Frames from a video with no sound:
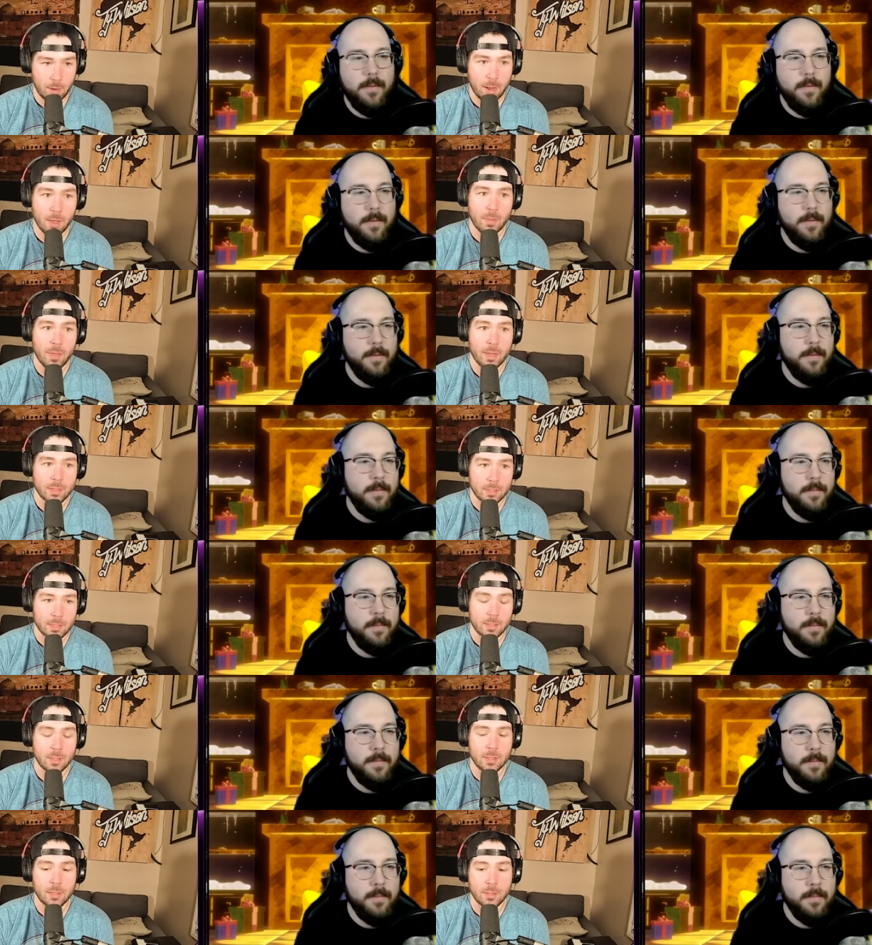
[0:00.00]
Speaker 1: that's
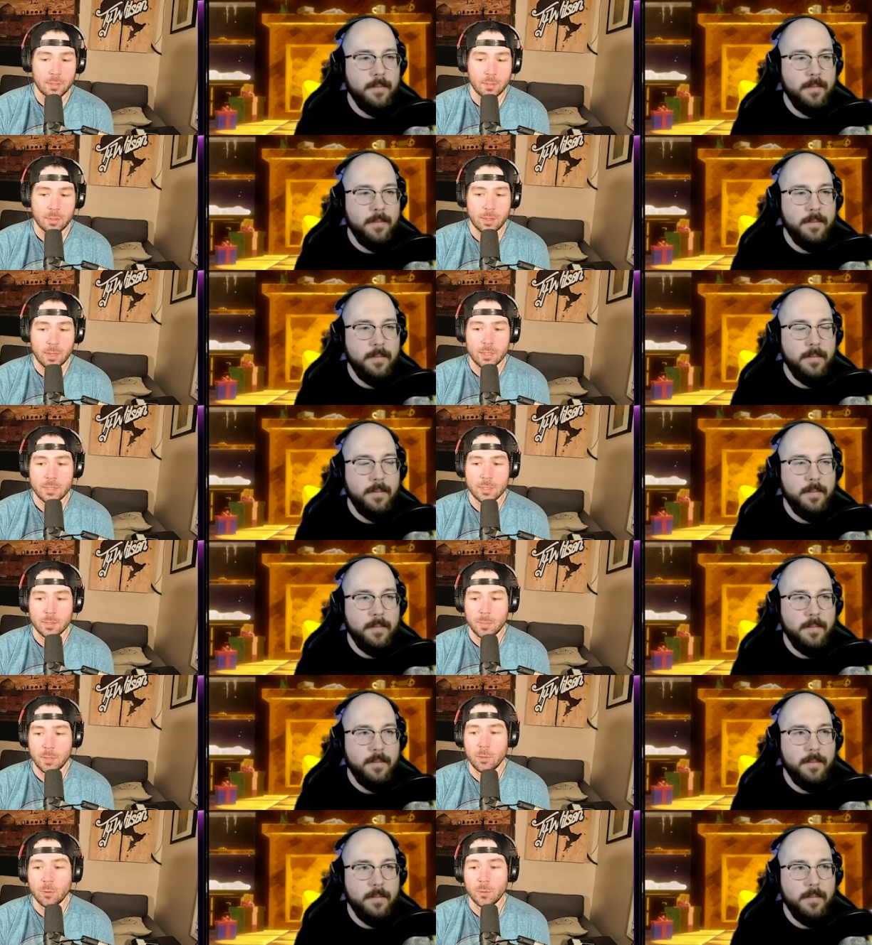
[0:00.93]
the
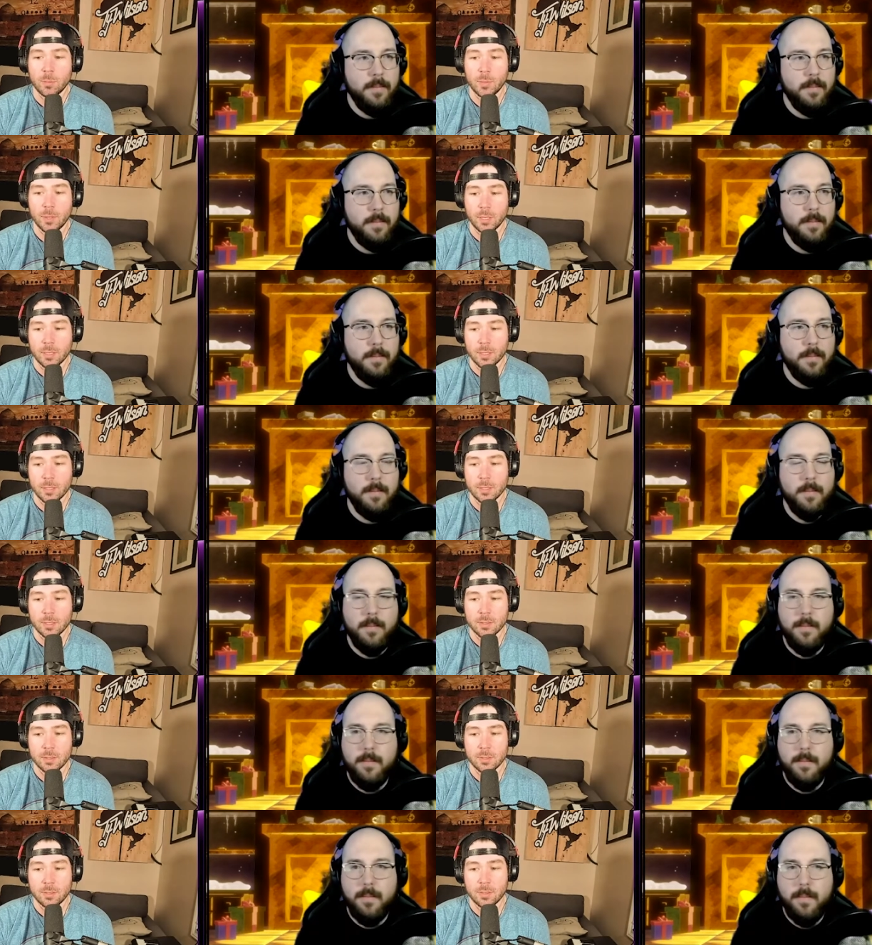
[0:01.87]
big one, because
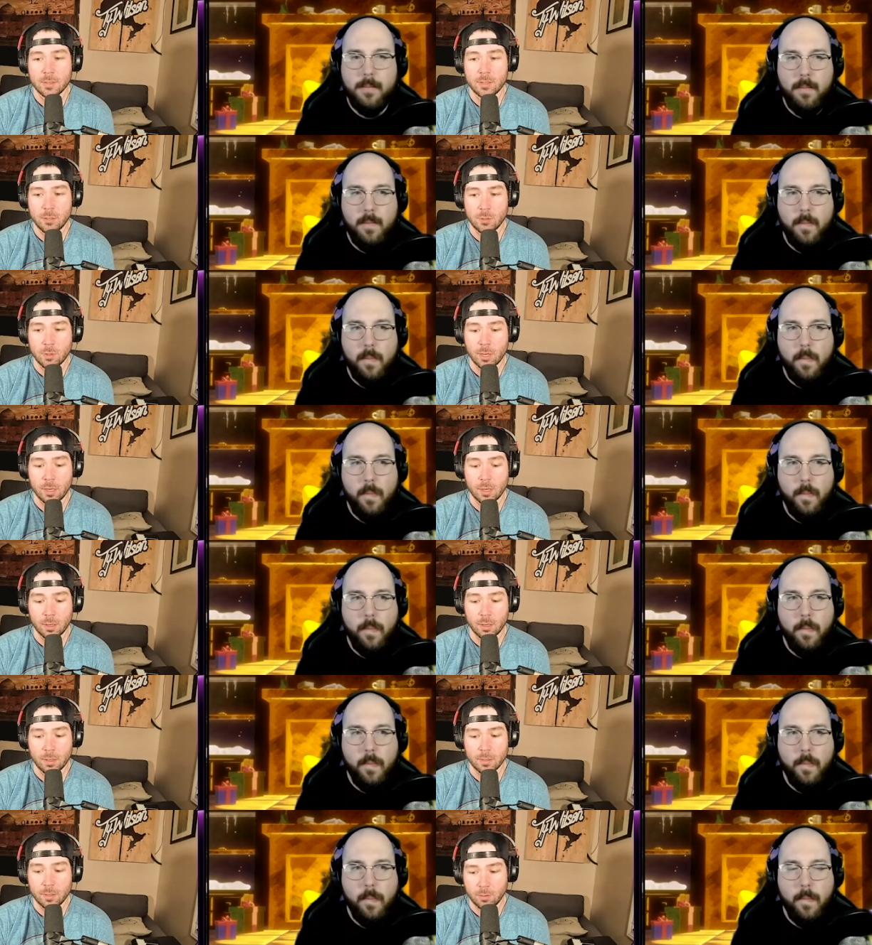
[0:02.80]
you're
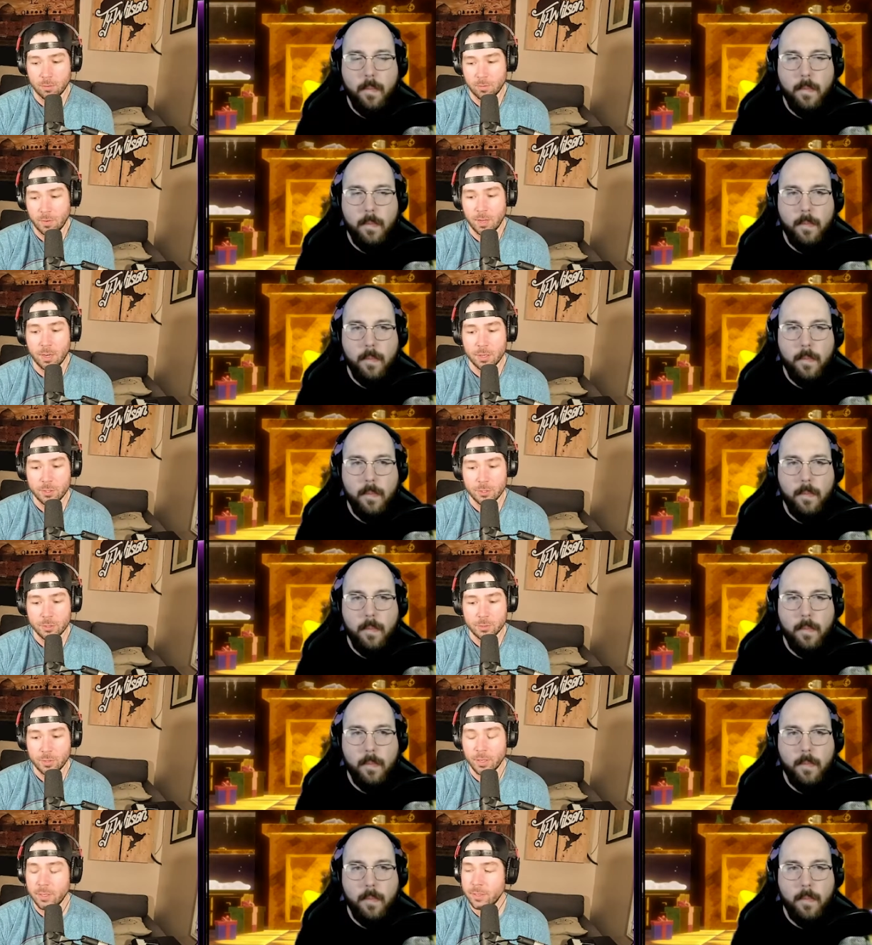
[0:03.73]
getting your advantage,
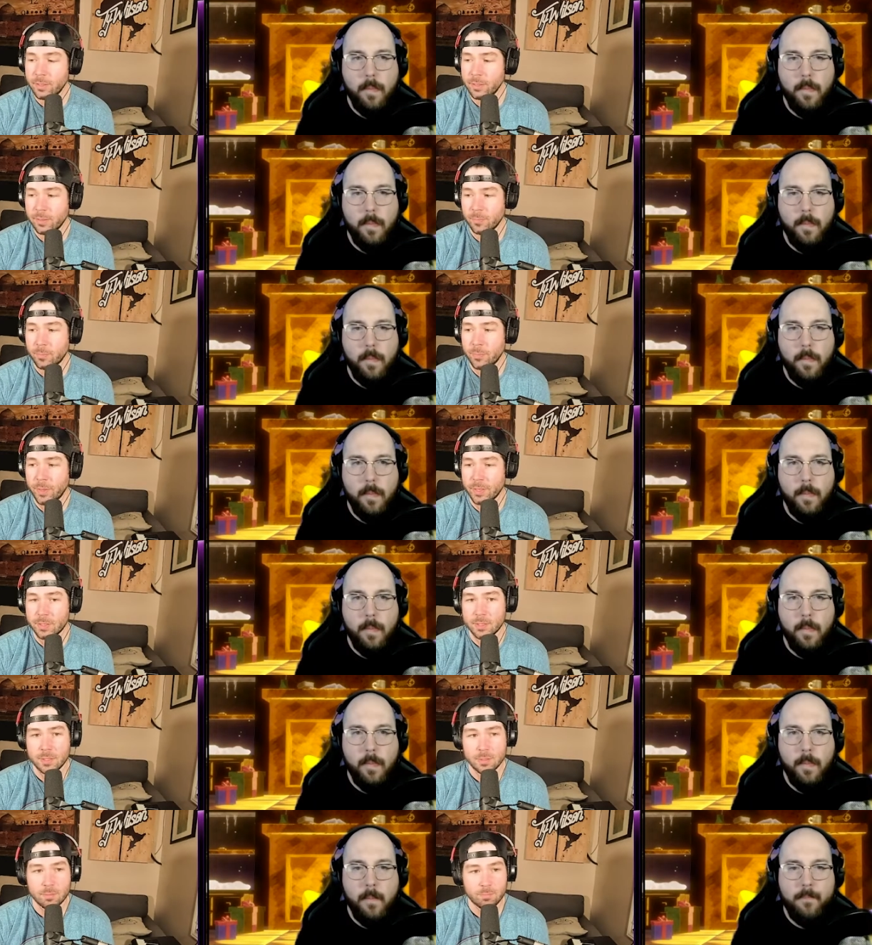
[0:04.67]
right?
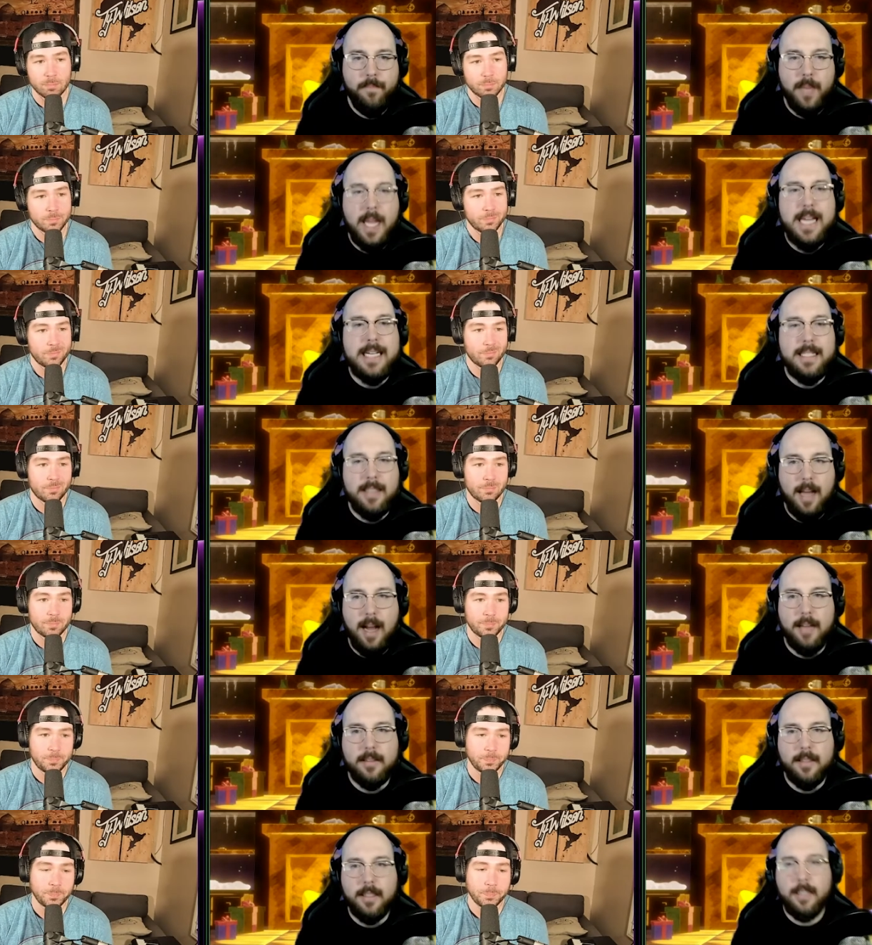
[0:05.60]
That's
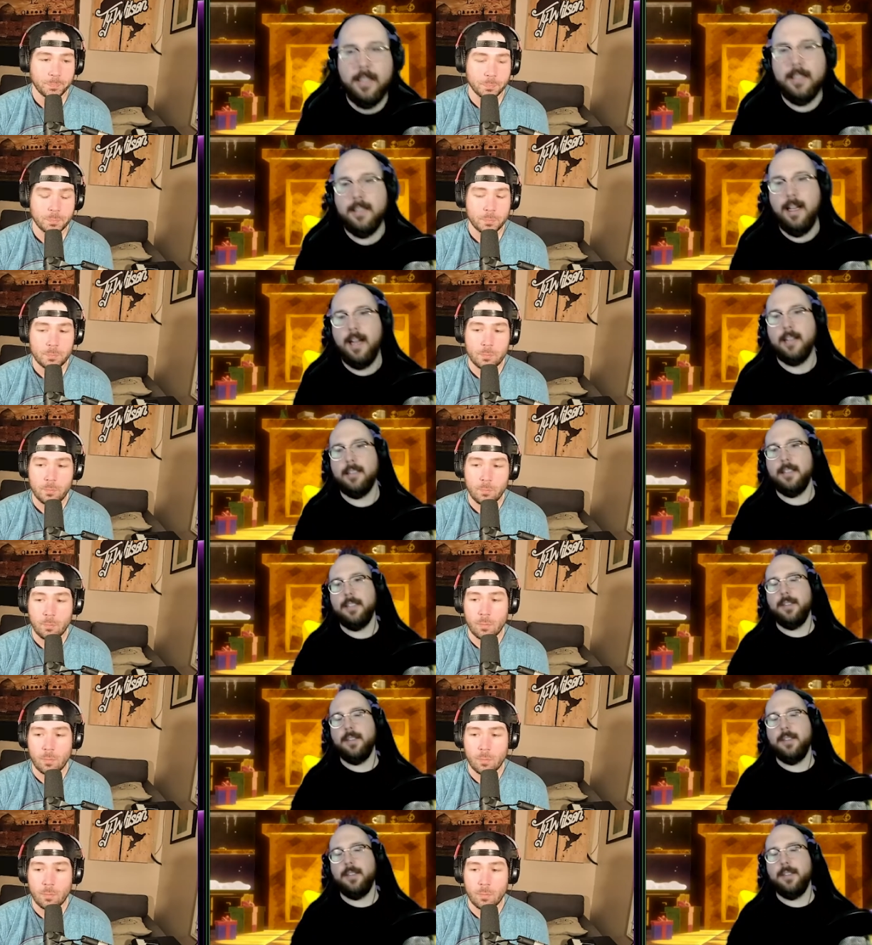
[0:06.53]
exactly. So